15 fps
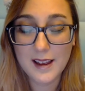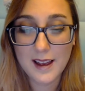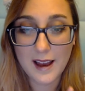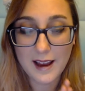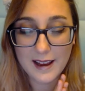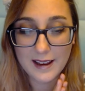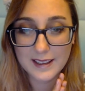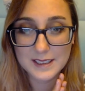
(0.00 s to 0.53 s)

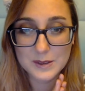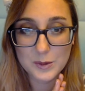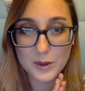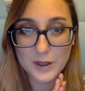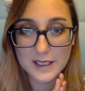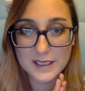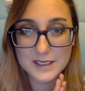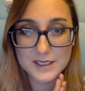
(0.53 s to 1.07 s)
and
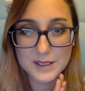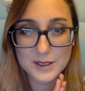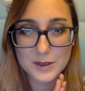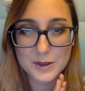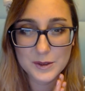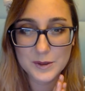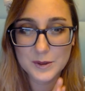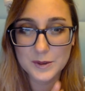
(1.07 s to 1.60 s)
wanting to,
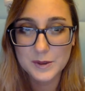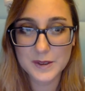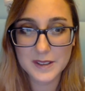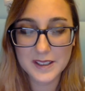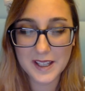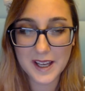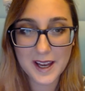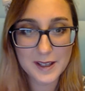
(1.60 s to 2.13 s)

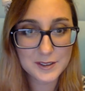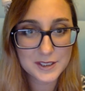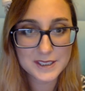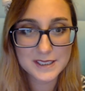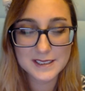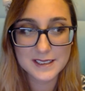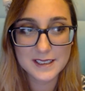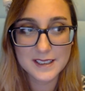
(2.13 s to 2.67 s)
yeah, just
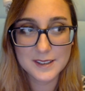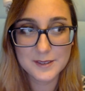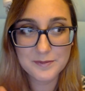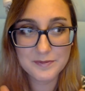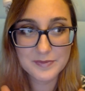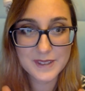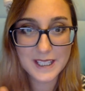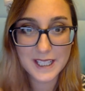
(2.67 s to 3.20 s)

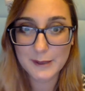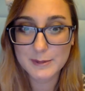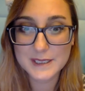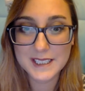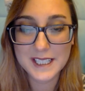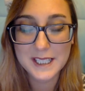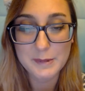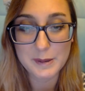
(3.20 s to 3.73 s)
keep
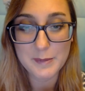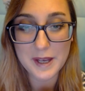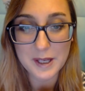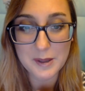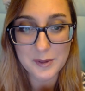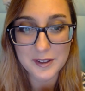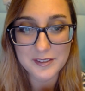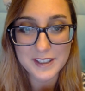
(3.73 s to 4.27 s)
seeing me make
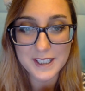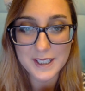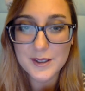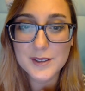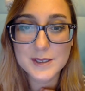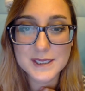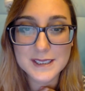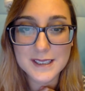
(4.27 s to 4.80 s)
more
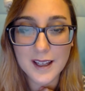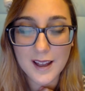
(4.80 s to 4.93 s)
videos.